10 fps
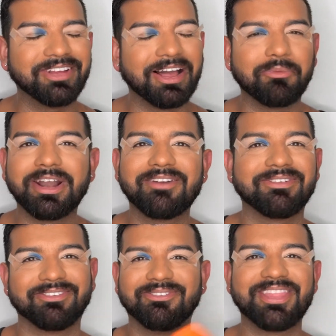
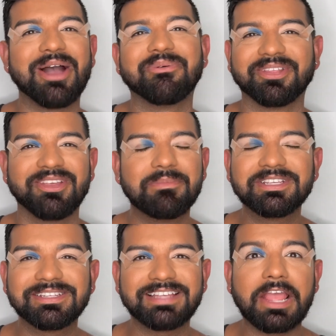whatever that word. I'm
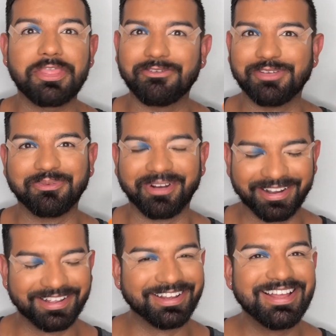just gonna say the V
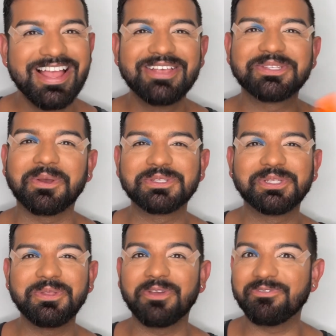word. So it was
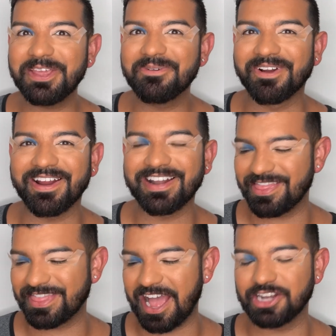through the V
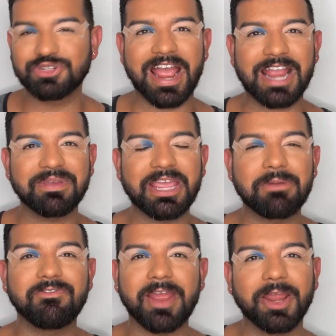word that drag became very